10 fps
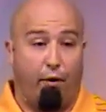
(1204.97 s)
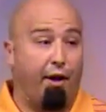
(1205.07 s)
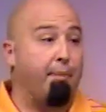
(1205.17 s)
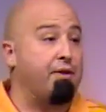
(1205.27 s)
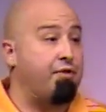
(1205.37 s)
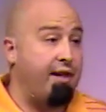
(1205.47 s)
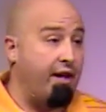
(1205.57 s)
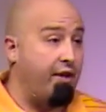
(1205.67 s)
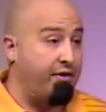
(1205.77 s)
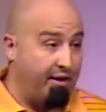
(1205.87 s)
run up the
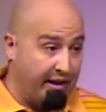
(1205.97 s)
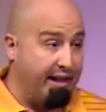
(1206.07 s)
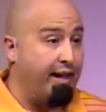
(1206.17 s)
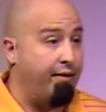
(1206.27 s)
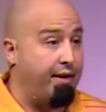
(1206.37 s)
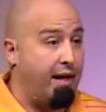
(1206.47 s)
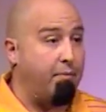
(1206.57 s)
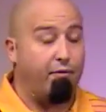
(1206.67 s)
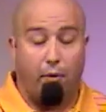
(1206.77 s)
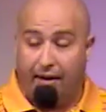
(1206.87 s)
stairs and delete everything
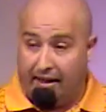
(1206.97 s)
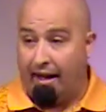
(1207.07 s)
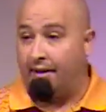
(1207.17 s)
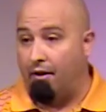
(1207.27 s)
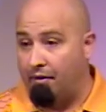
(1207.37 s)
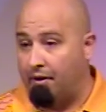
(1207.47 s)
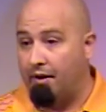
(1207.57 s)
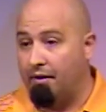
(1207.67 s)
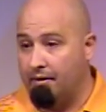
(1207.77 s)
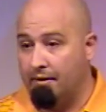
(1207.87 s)
before they hand it over to you.